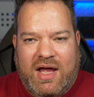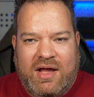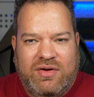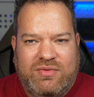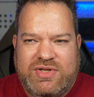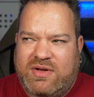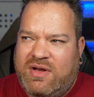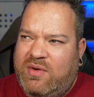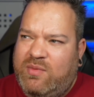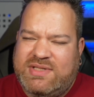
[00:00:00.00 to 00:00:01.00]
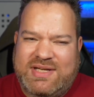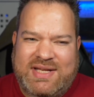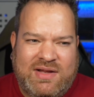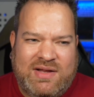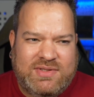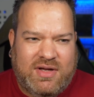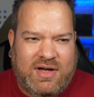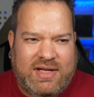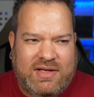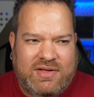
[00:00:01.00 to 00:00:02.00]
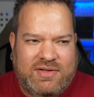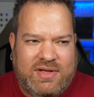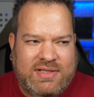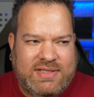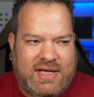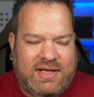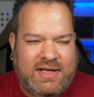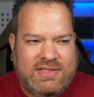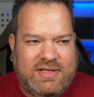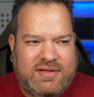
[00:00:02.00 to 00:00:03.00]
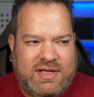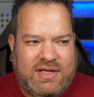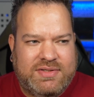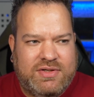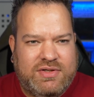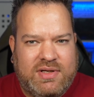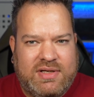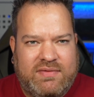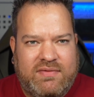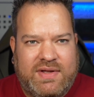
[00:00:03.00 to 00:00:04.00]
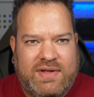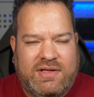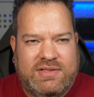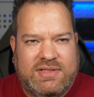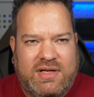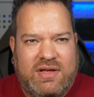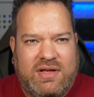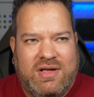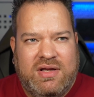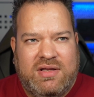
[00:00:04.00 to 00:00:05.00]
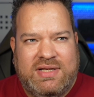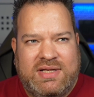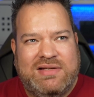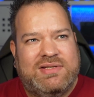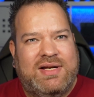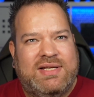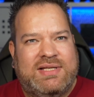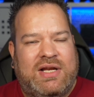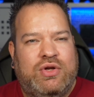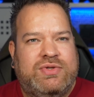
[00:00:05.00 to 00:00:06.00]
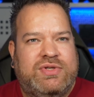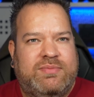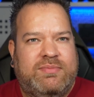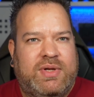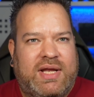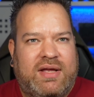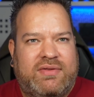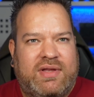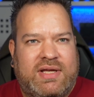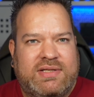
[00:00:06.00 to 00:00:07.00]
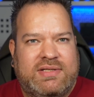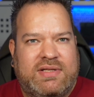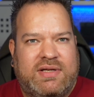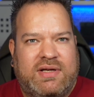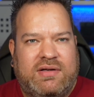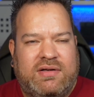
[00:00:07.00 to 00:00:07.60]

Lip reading: and also like, what's the downside in saying yes to things and doing different things? The downside is I lose some money. I think that's the